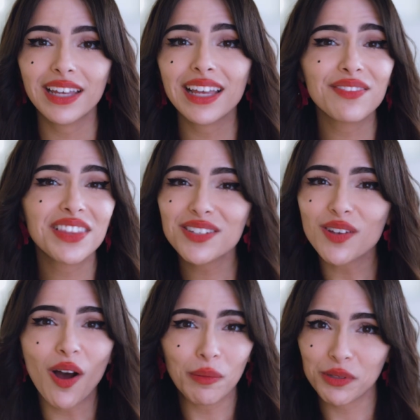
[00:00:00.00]
If this
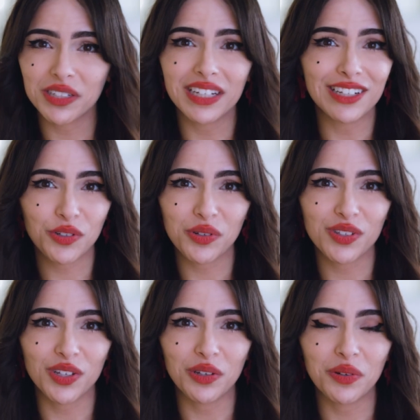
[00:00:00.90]
option
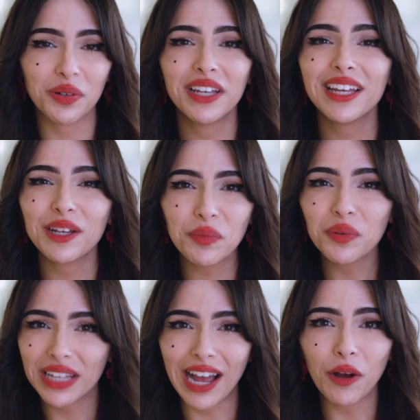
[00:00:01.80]
interests you, it
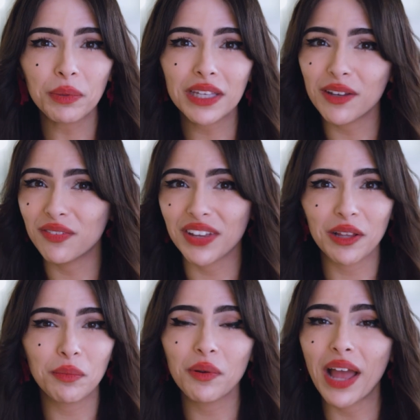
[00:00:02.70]
will now be
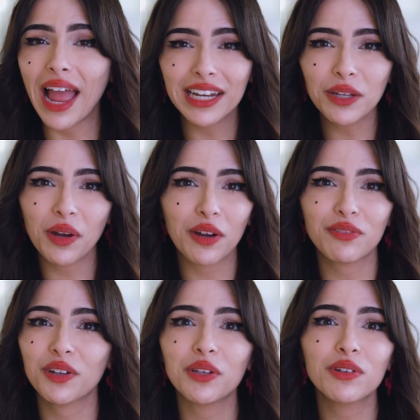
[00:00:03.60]
available anywhere
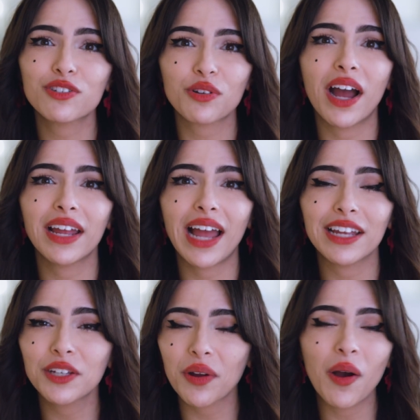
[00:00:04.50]
for you to try
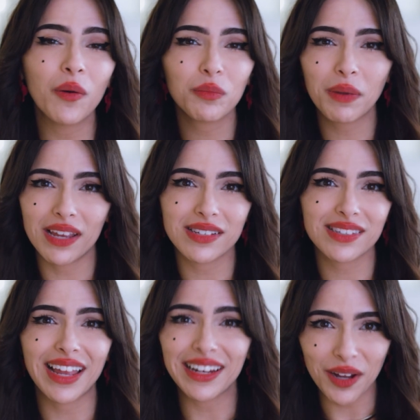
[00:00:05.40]
at your own
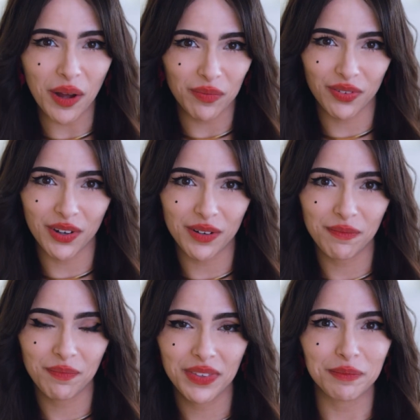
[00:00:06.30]
pace and comfort.
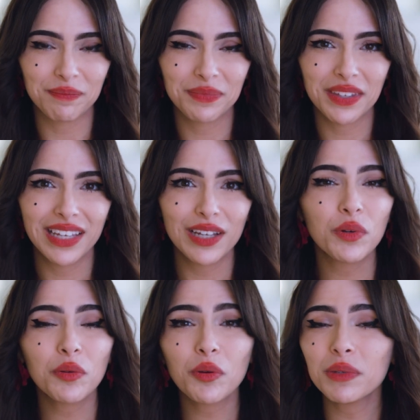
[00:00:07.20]

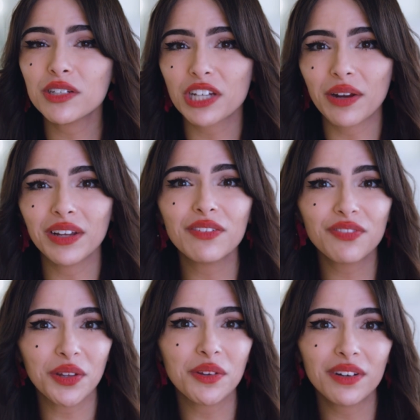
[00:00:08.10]
We will be sharing
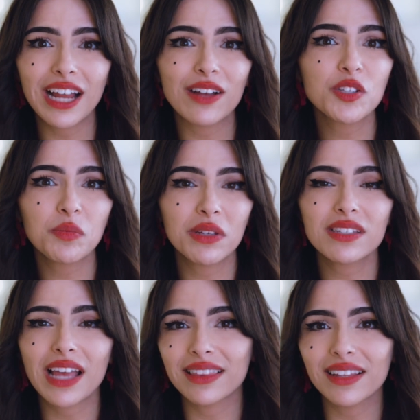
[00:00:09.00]
further
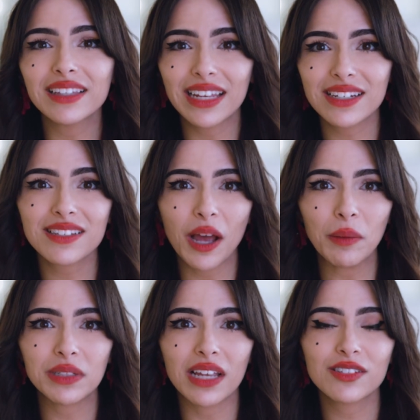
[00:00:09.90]
announcements and the latest
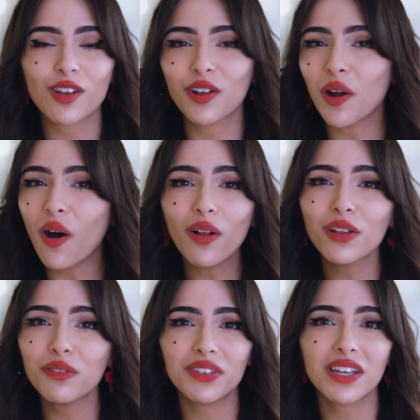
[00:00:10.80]
updates on
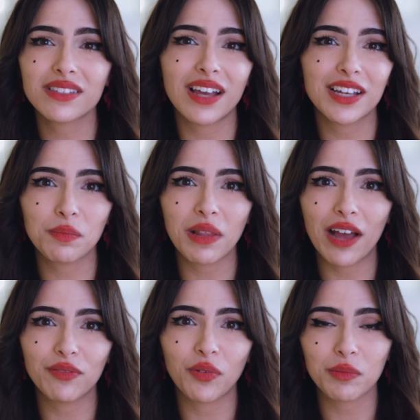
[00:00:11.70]
all of VSI's
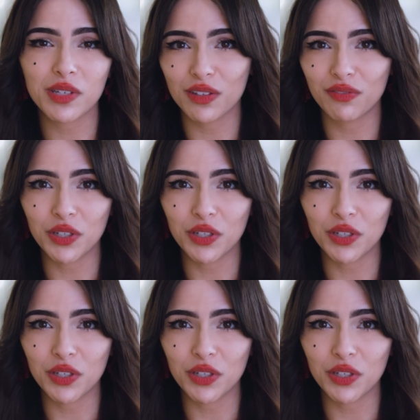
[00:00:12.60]
platforms in the